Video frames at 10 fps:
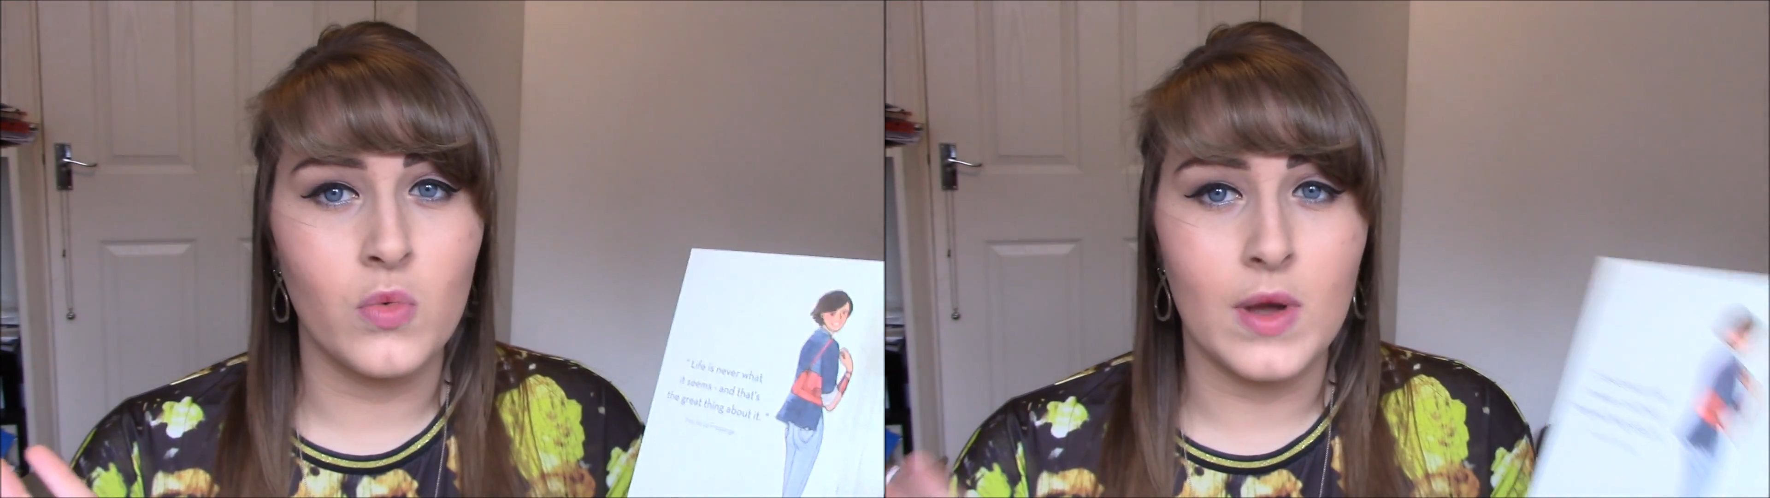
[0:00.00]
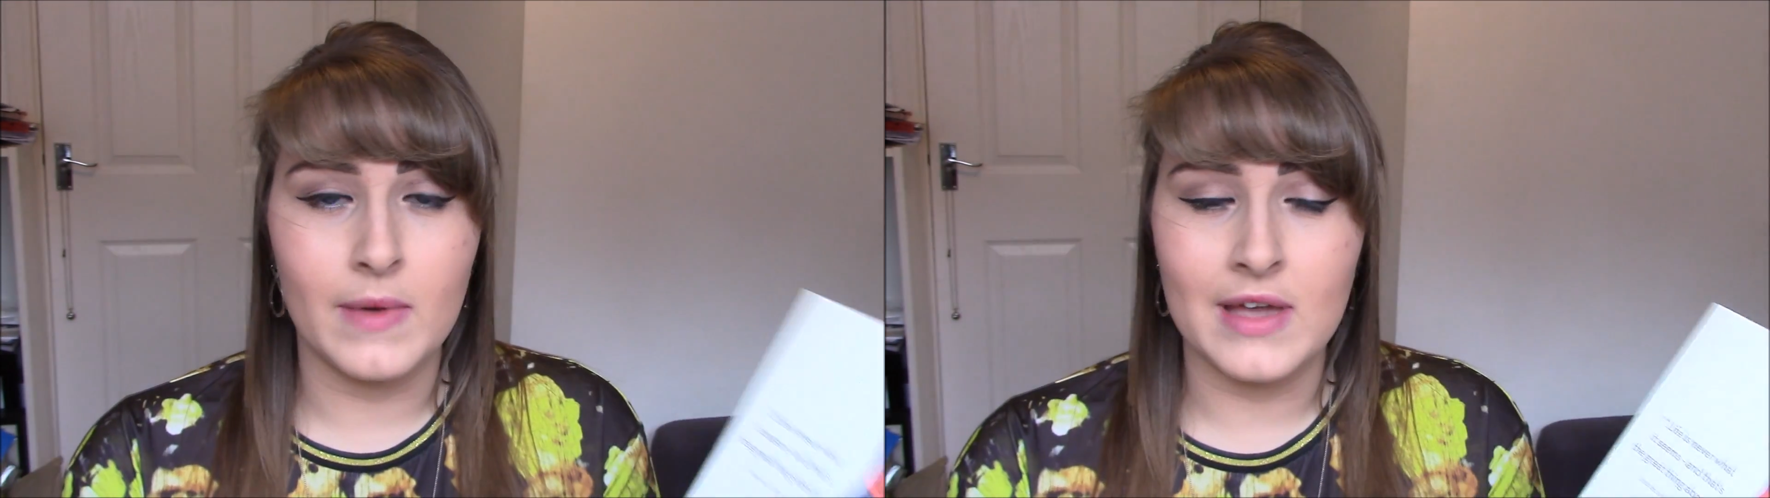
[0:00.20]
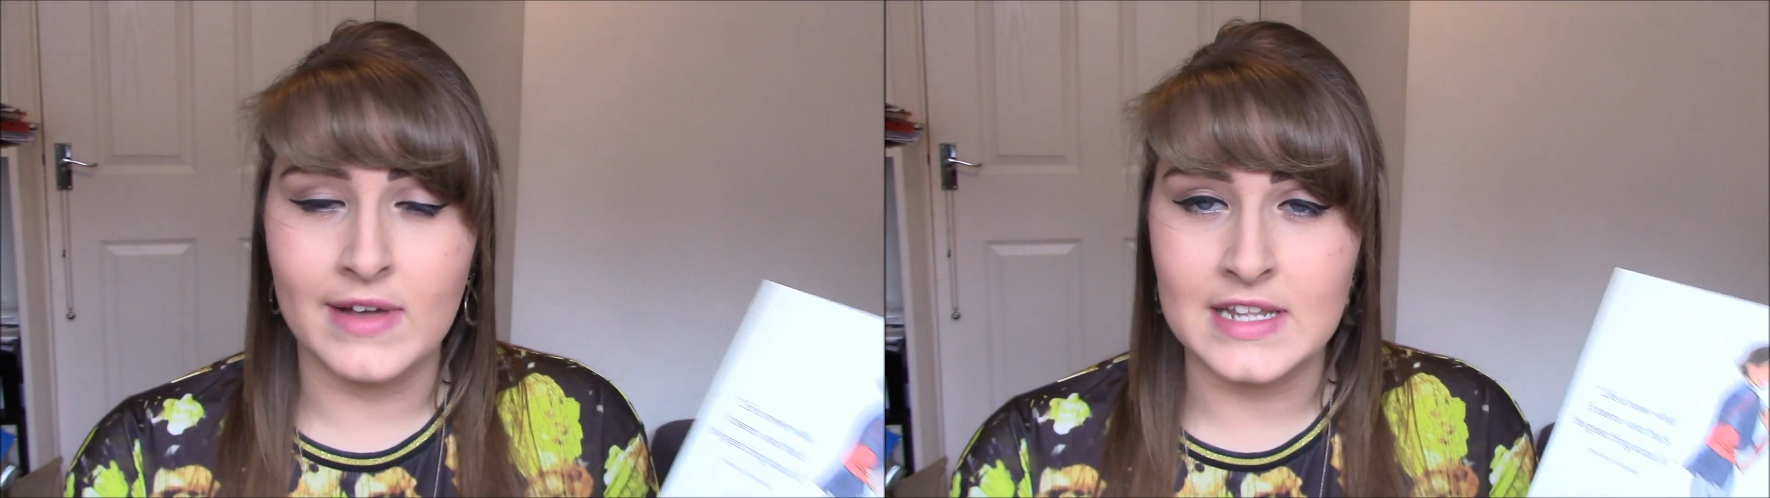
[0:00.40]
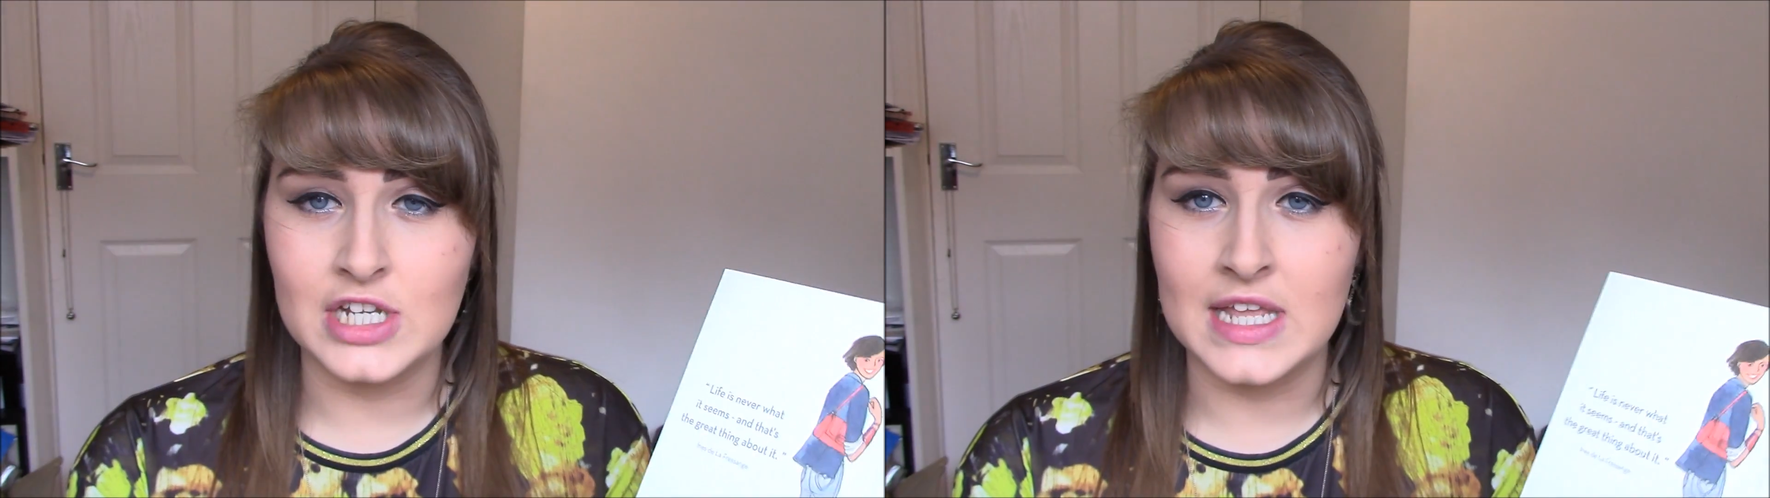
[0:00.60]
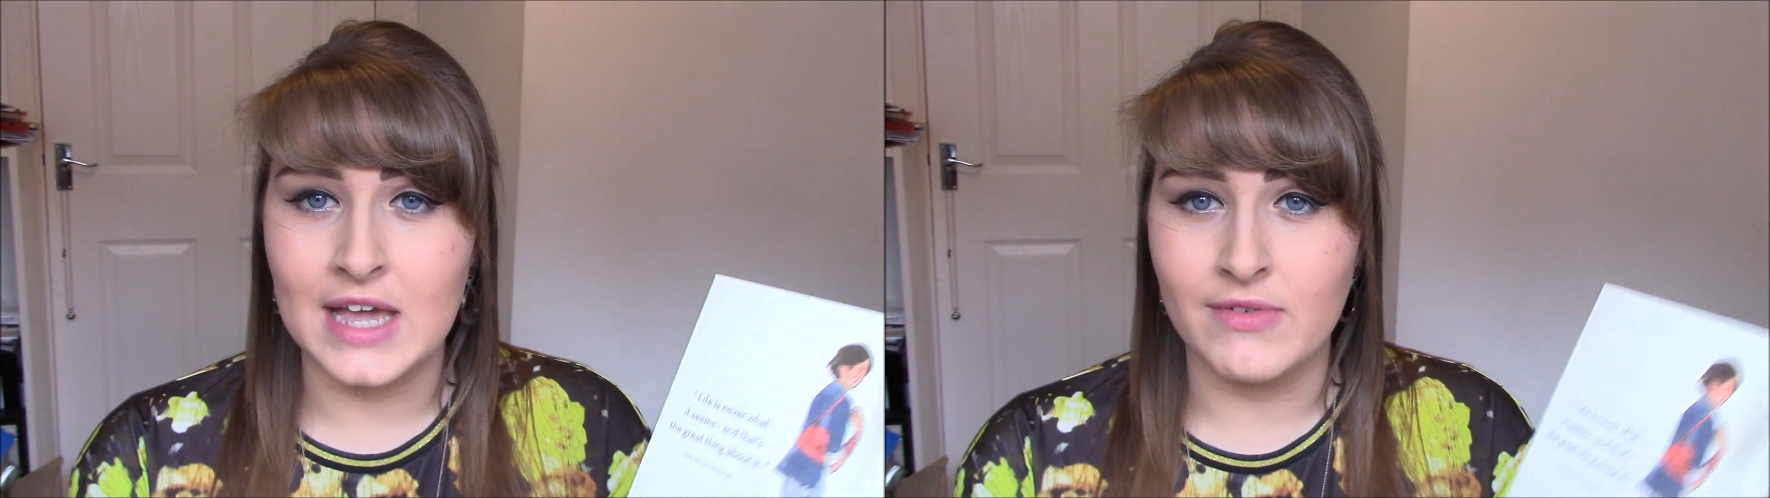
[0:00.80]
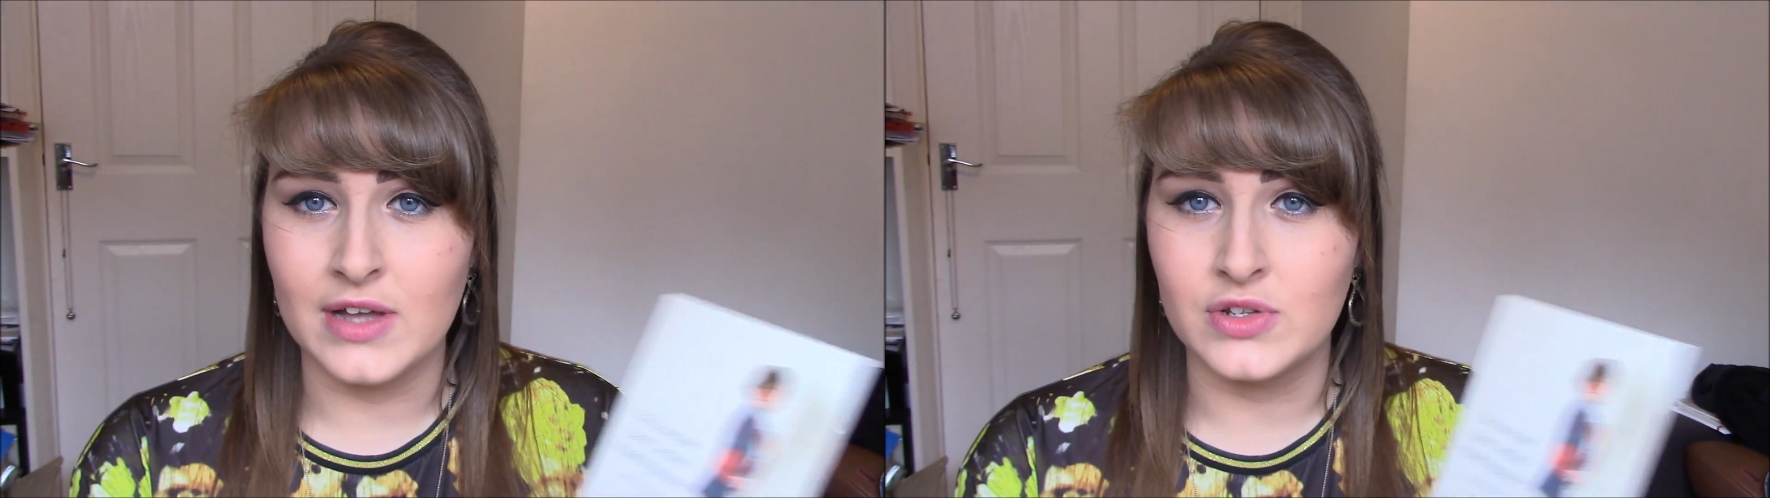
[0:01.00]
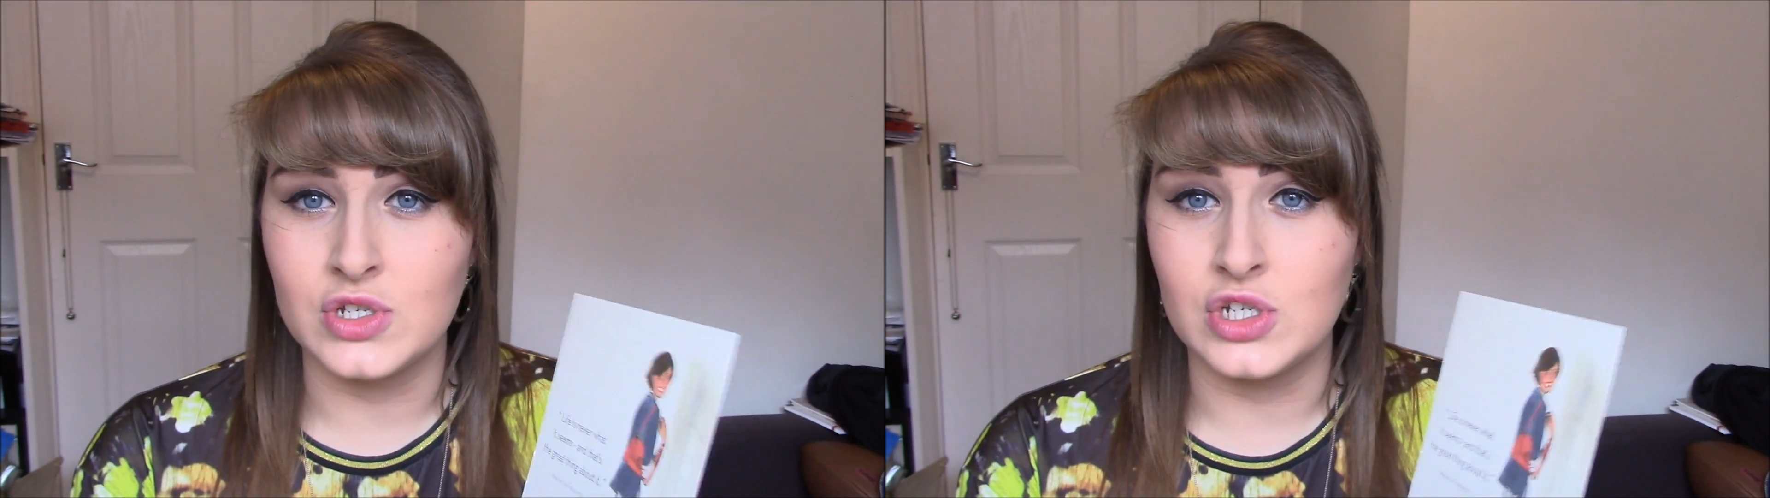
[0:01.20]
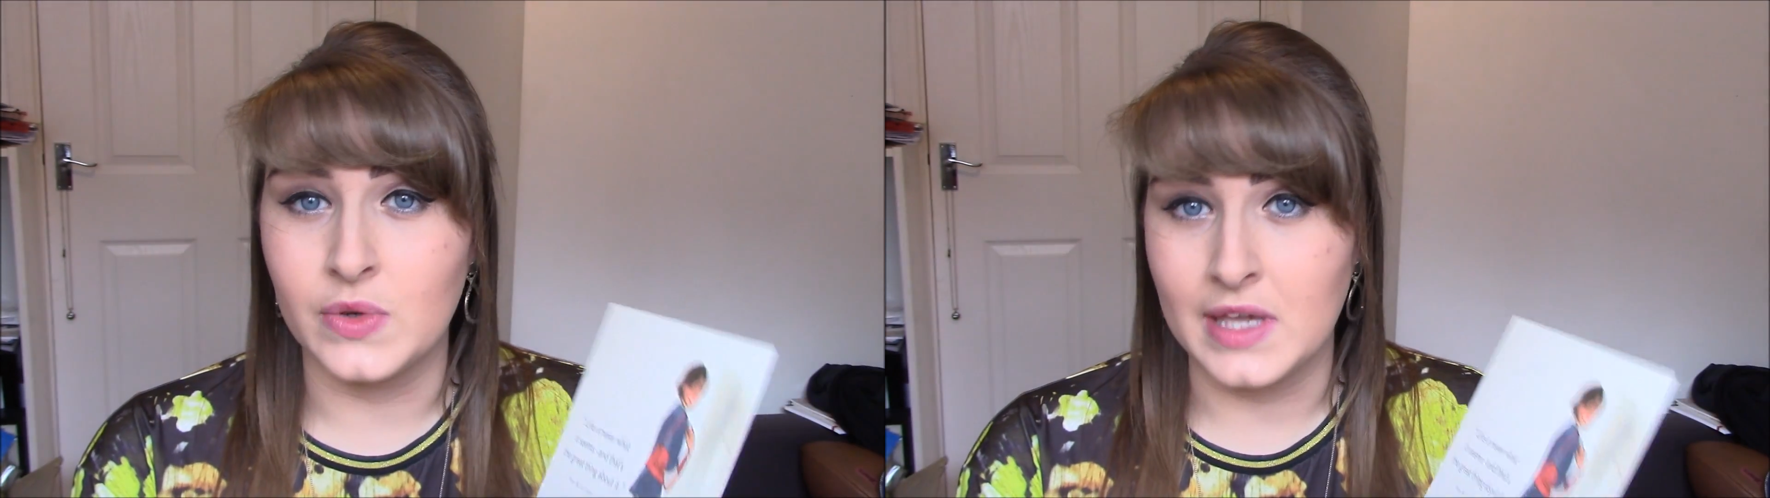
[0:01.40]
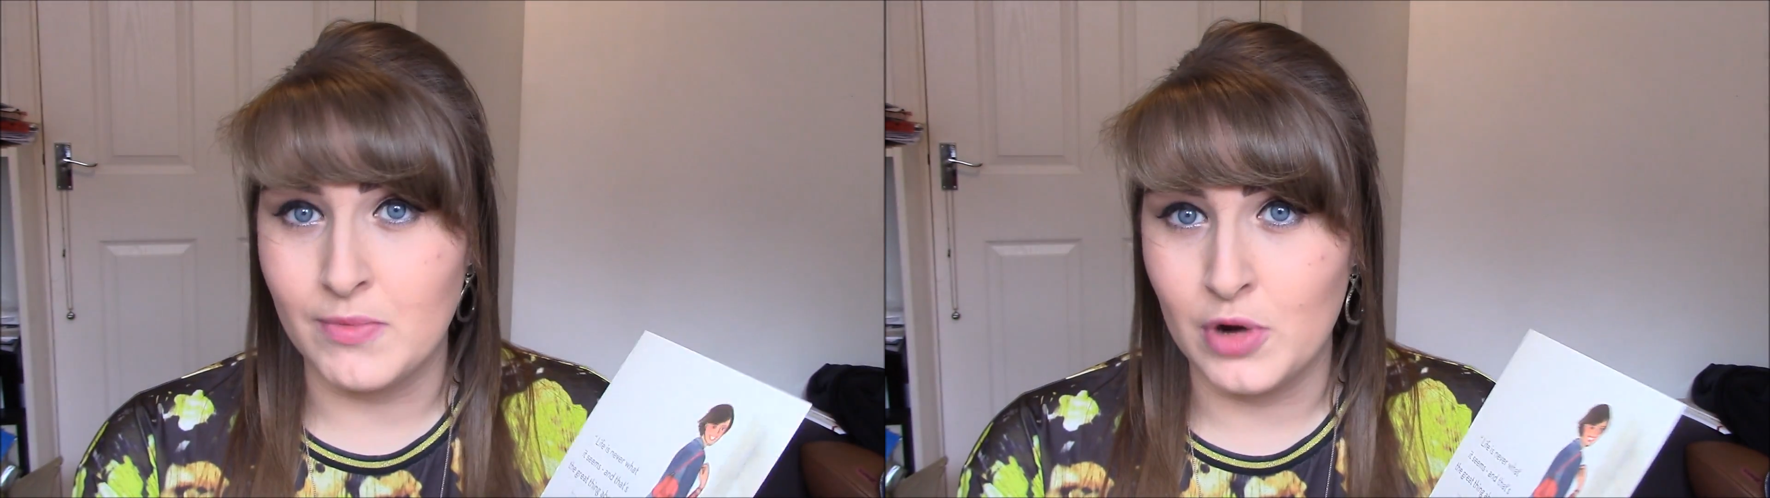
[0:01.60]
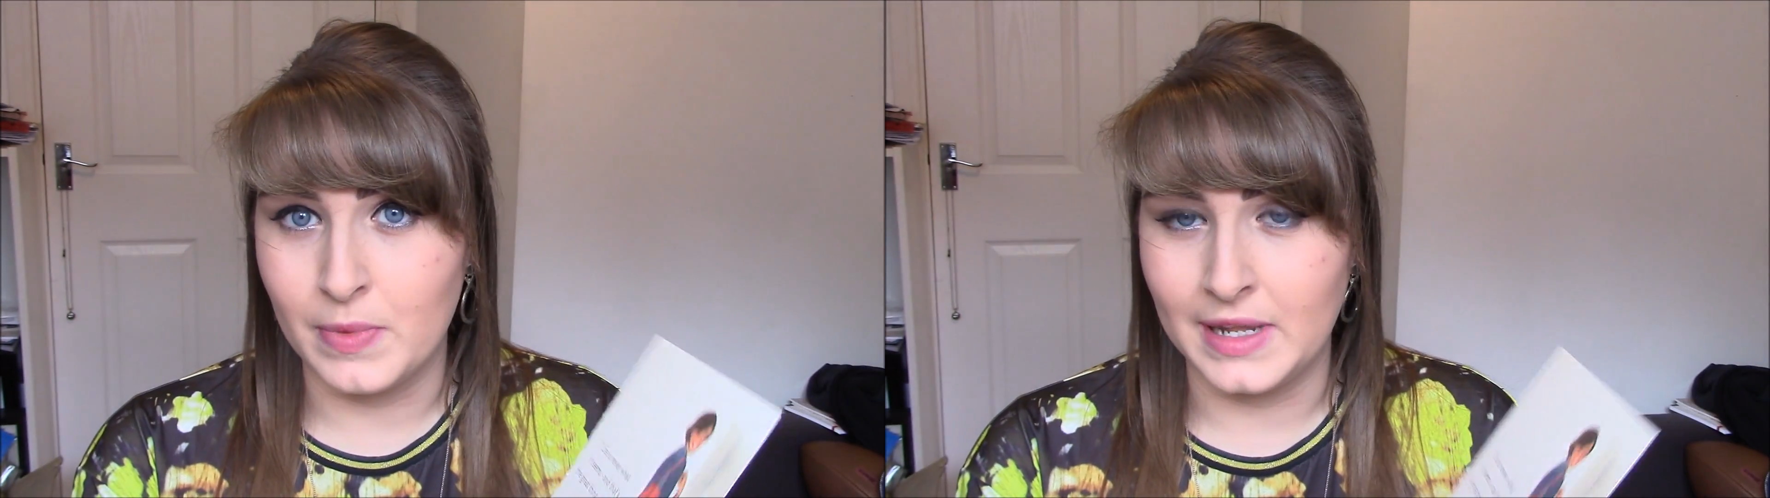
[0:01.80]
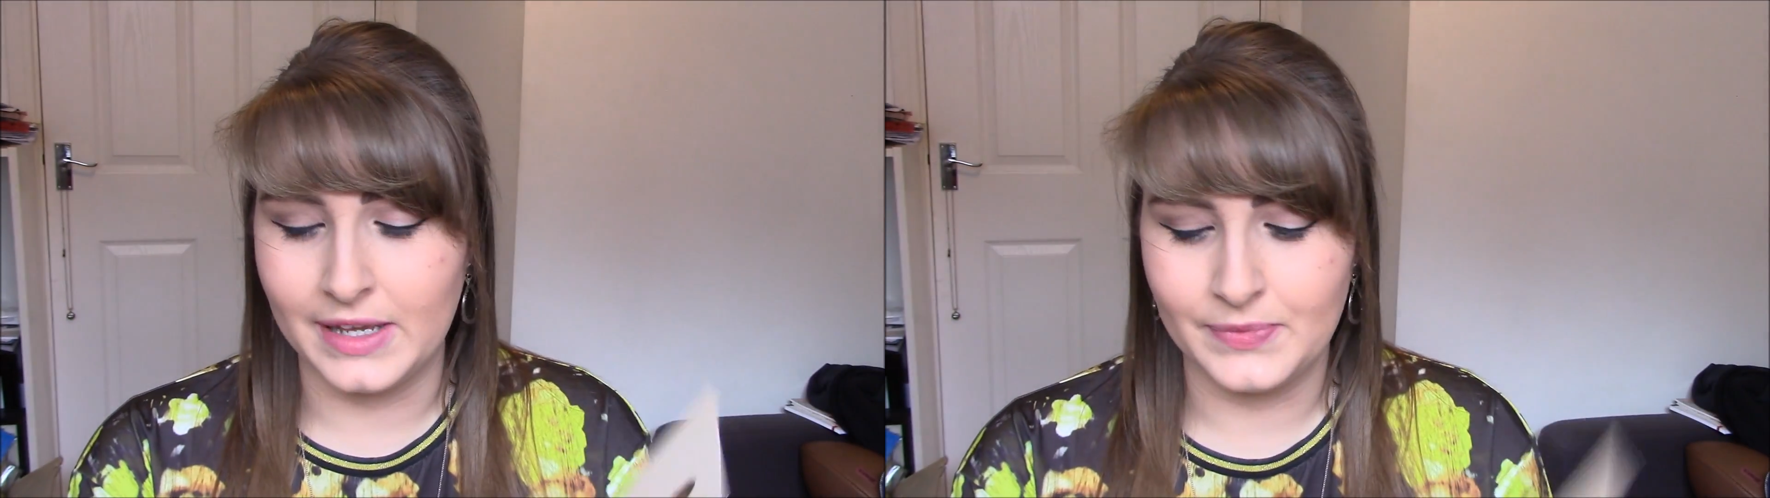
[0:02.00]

when we eventually get round to doing it properly.